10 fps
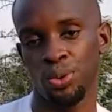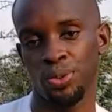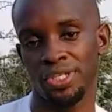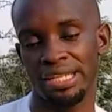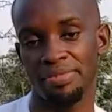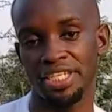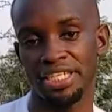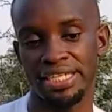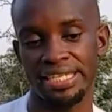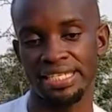It's a bit
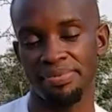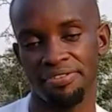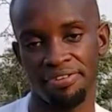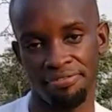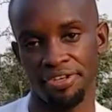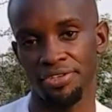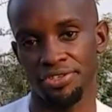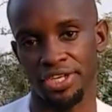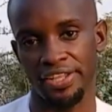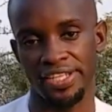intense, but feel free
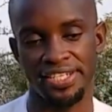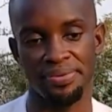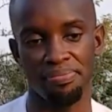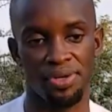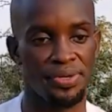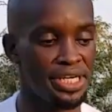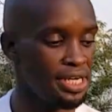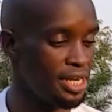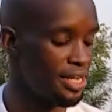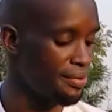to try this
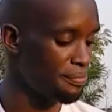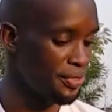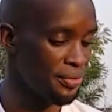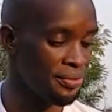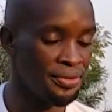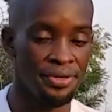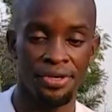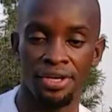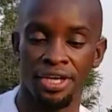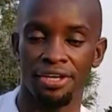simple one where you take
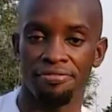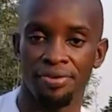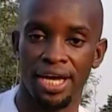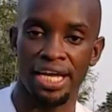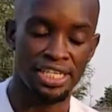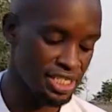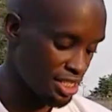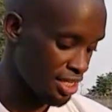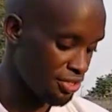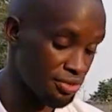your feet on the
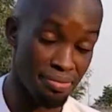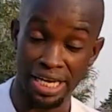sides.